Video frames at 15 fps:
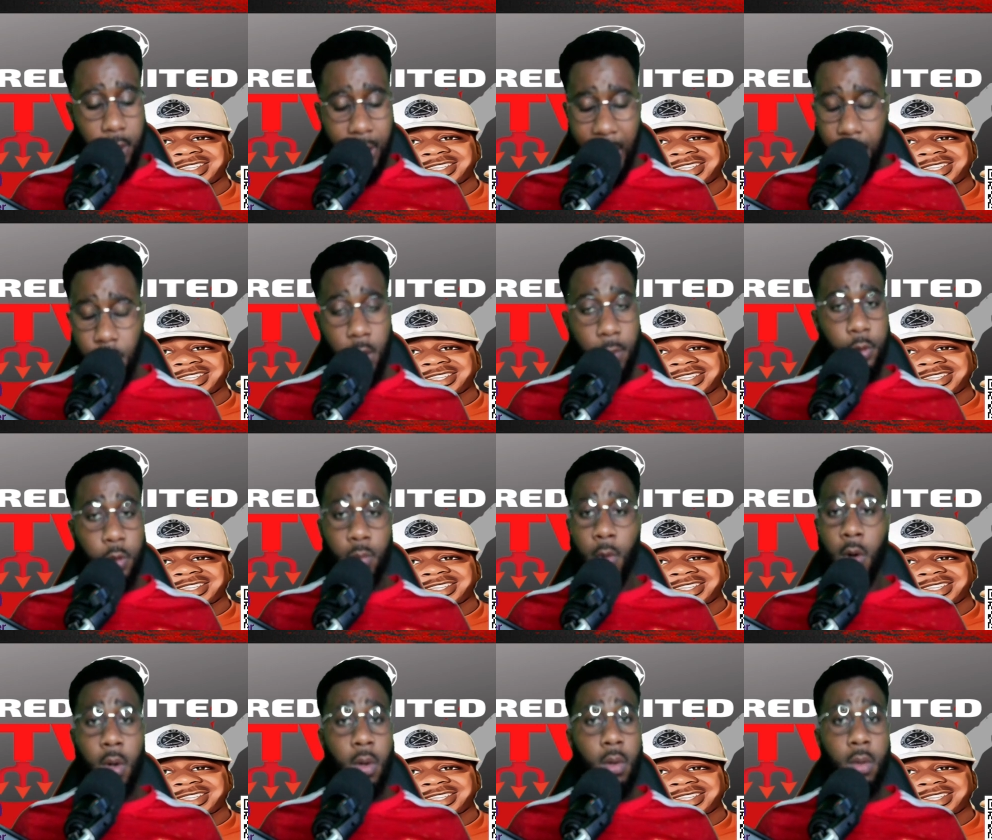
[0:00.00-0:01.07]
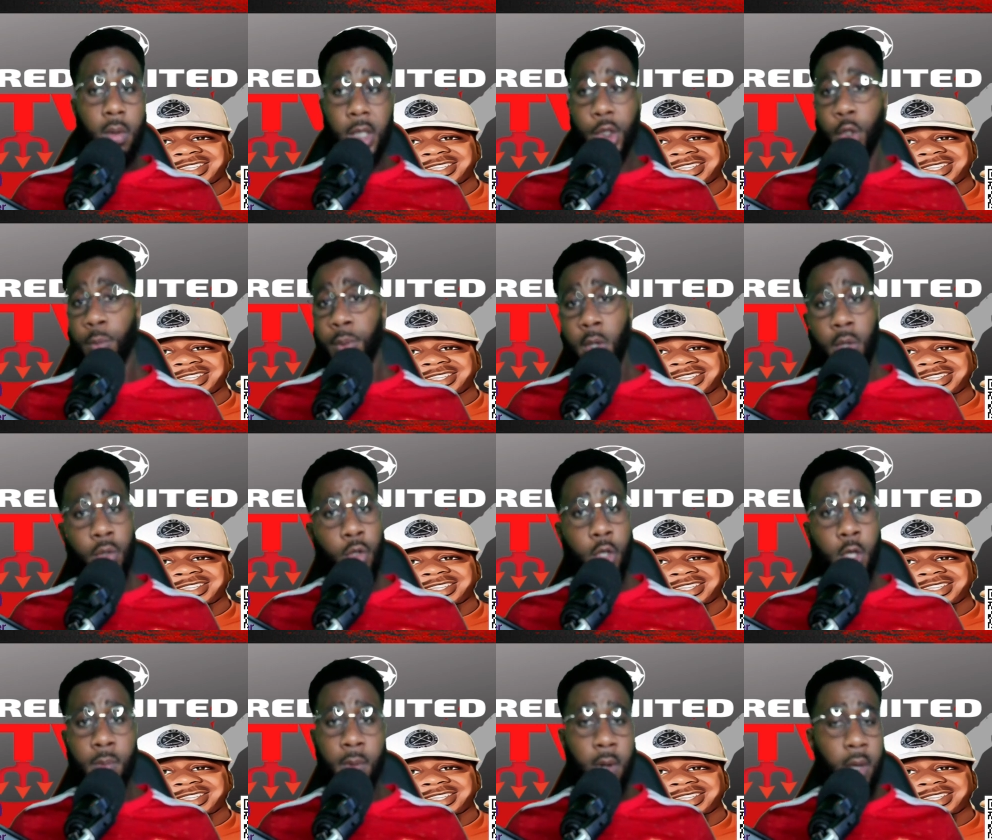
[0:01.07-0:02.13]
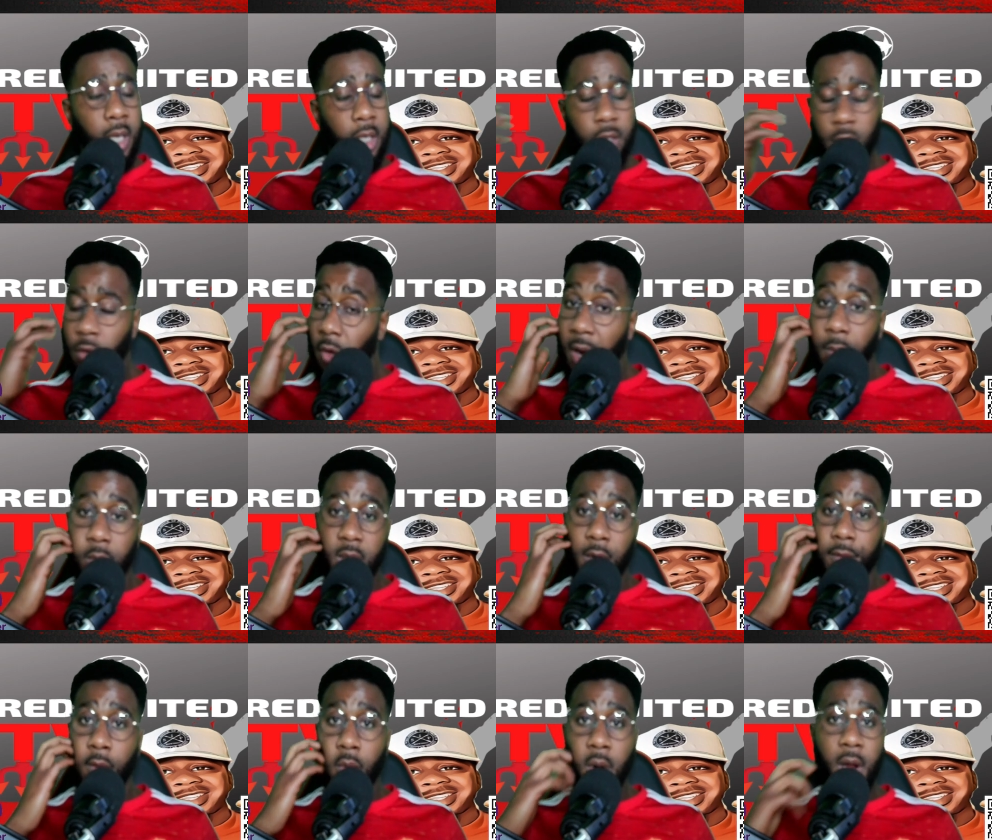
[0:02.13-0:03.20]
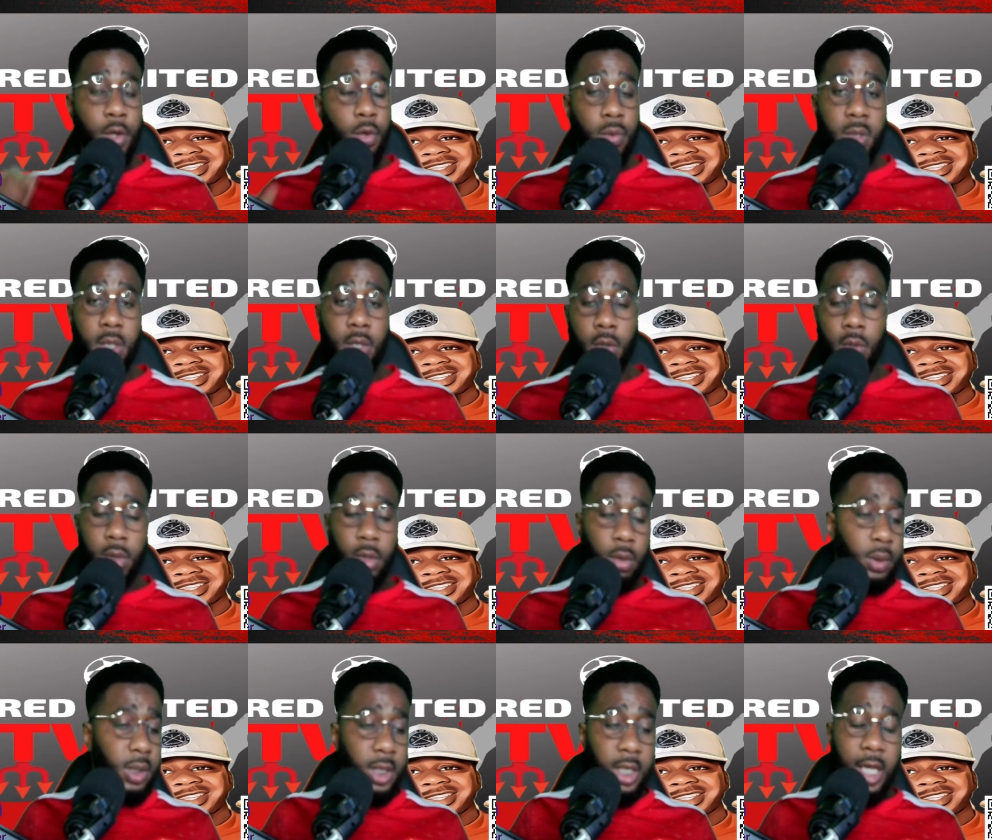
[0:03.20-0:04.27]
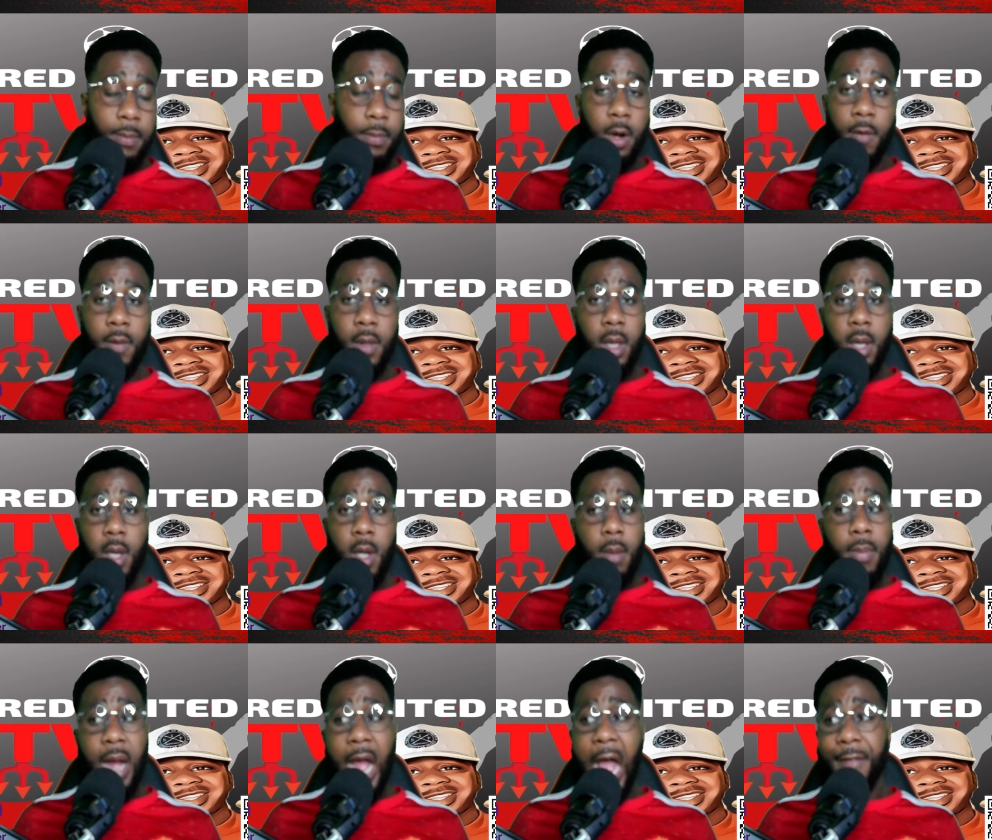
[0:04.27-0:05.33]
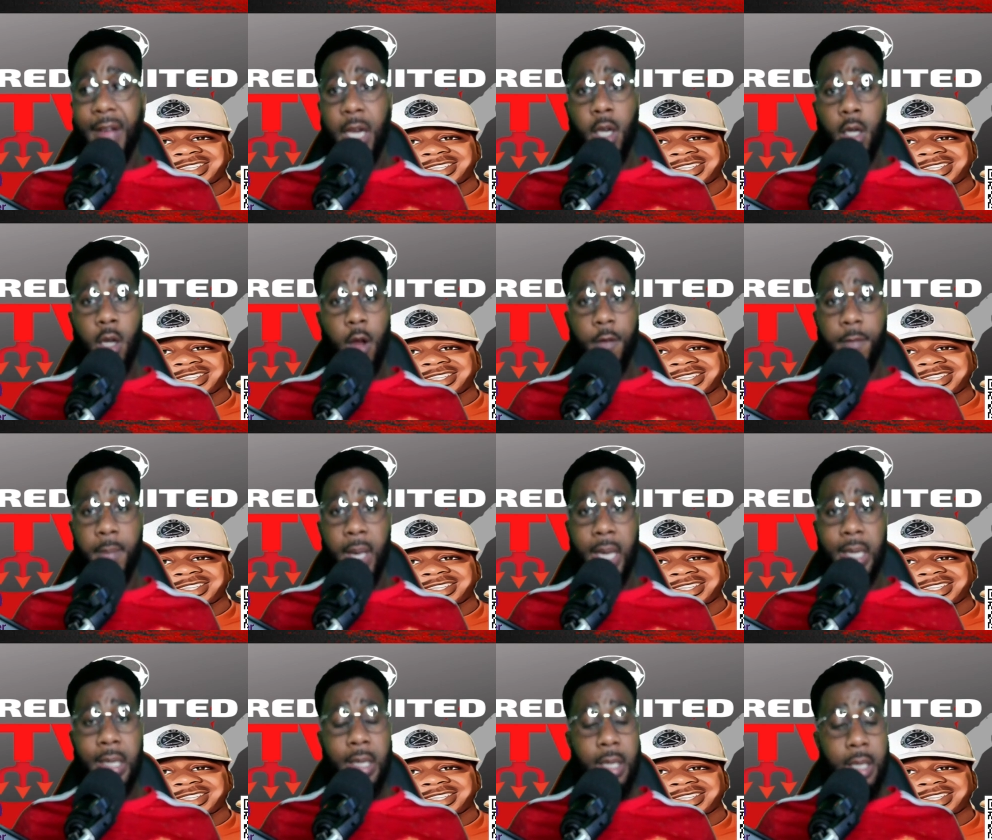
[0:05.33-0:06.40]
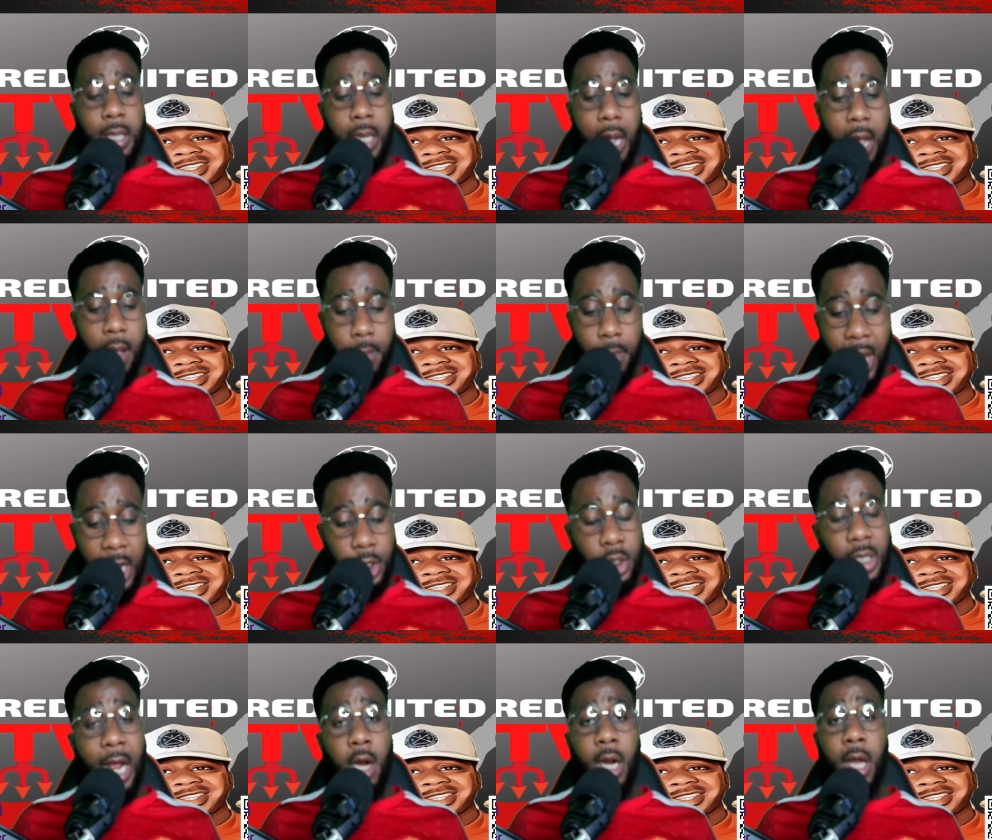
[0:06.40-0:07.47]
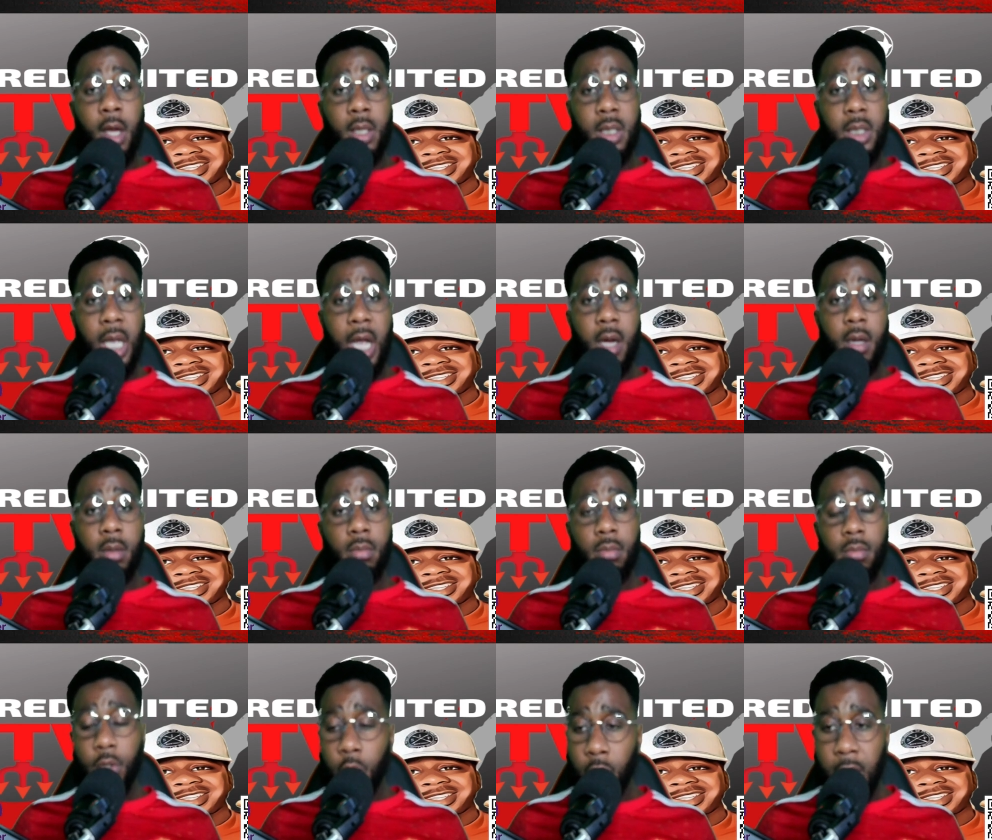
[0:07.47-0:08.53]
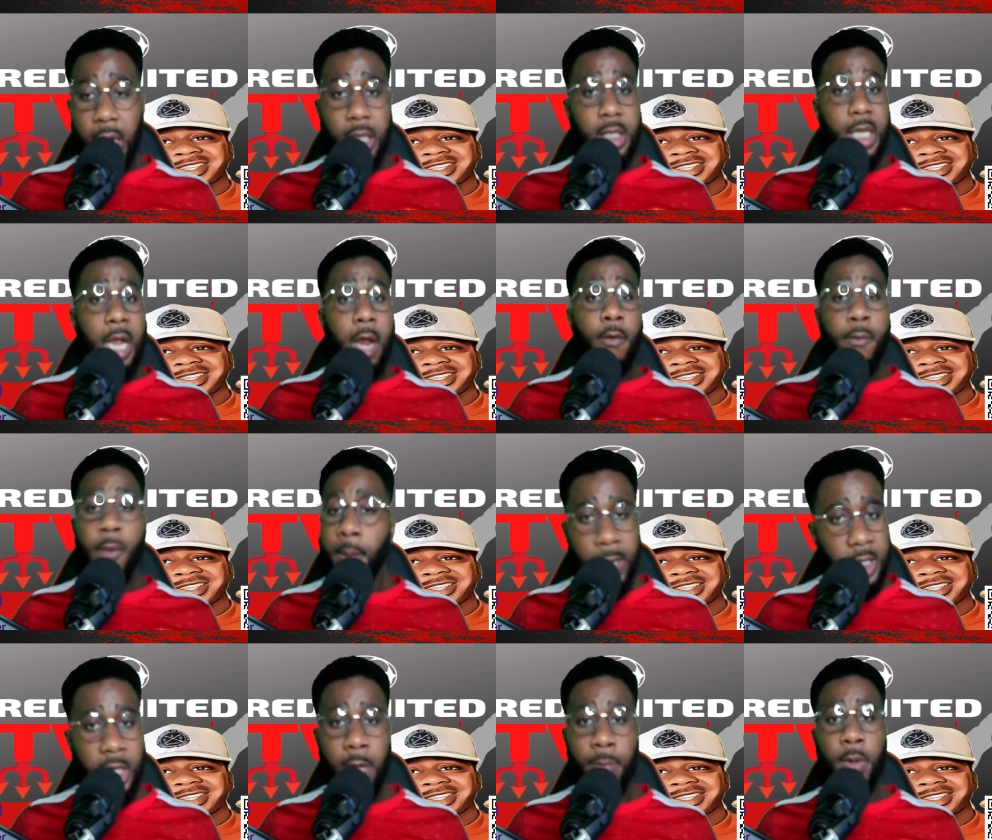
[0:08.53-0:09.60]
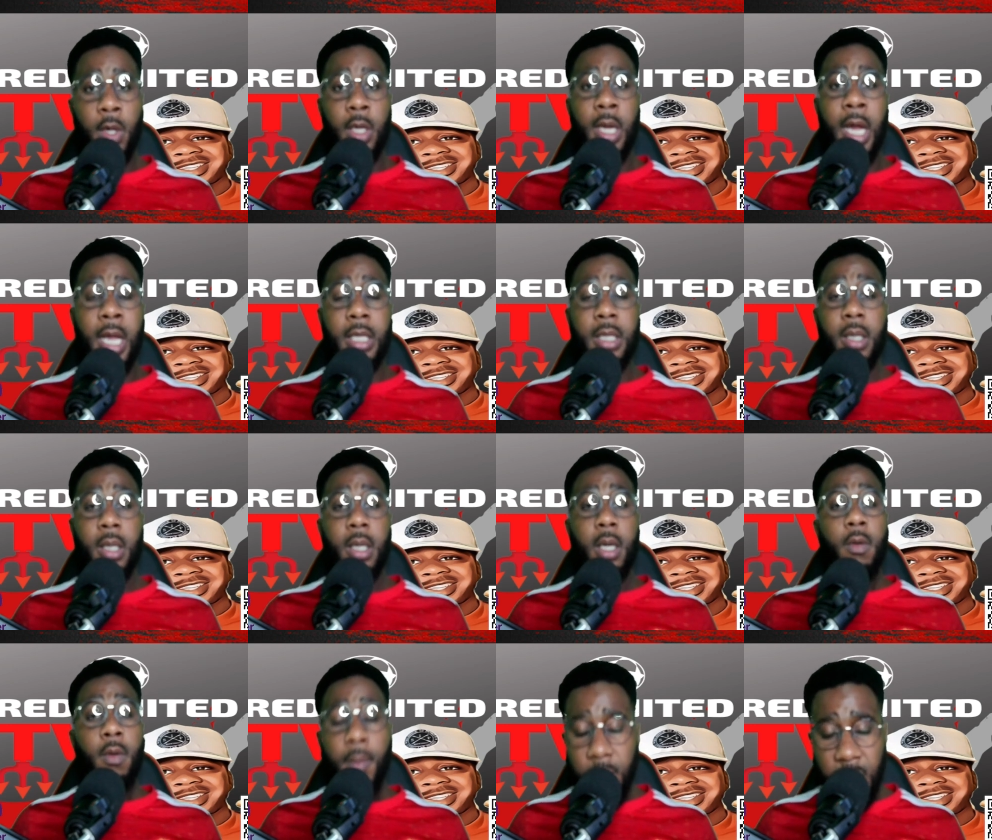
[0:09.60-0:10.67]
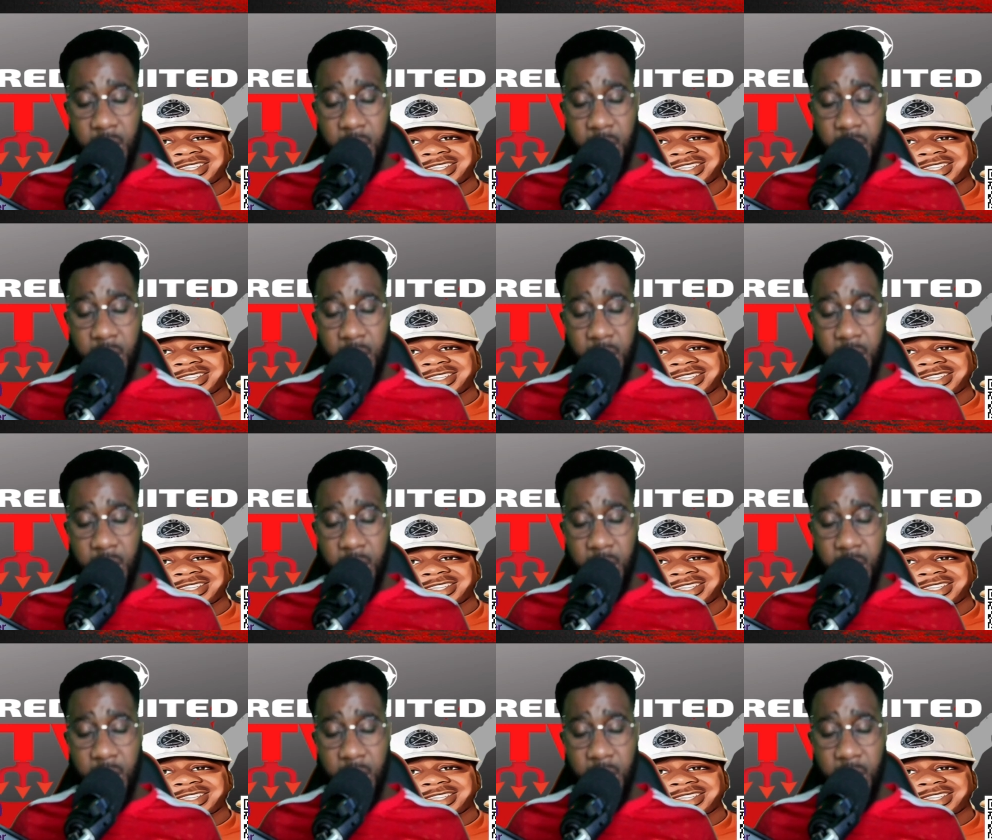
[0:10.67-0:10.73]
Speaker 1: catch up tomorrow. It should be on YouTube or Instagram, whichever one you'll see it, bro. But I've had enough, man. Manchester United let us down. Till next time, remember to keep it united. Remember to